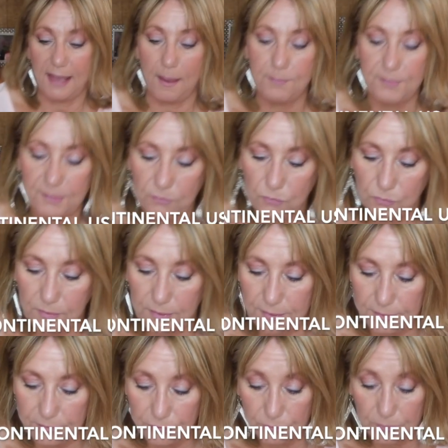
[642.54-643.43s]

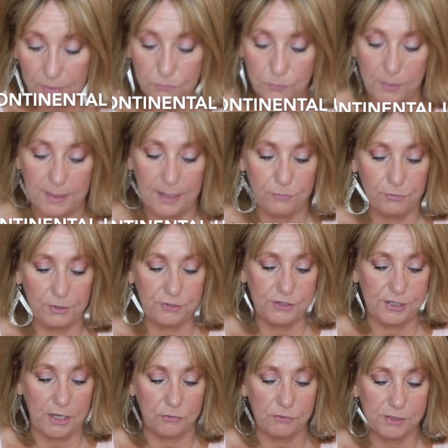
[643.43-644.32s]
absolutely thrilled when I
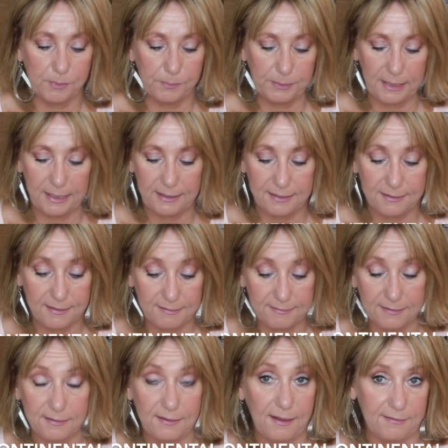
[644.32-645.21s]
reached out to Blinq and
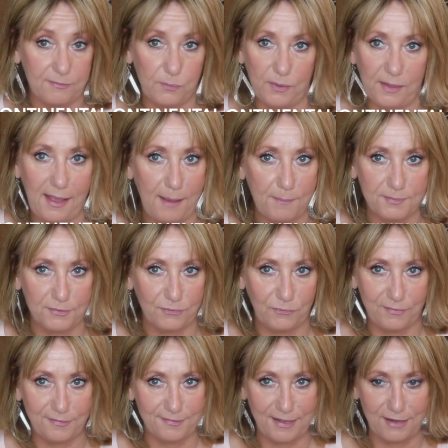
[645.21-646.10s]
they said, yes, we'll
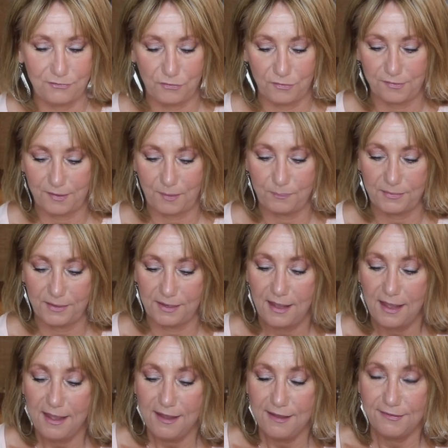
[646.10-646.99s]
absolutely send you
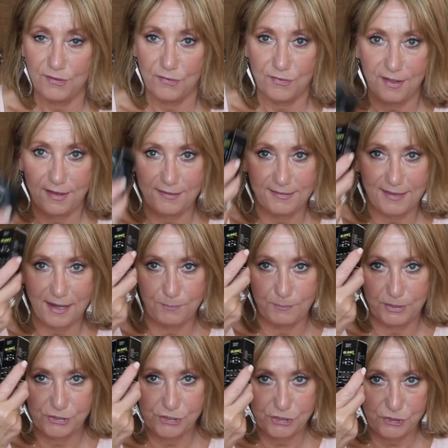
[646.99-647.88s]
something. So they
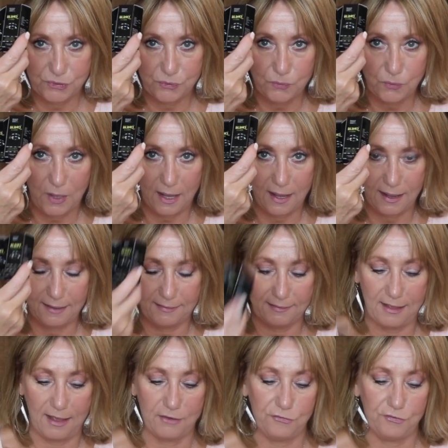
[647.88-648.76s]
sent me two
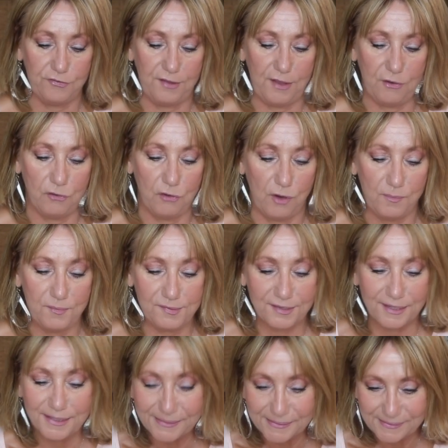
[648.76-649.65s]
eyelash serums,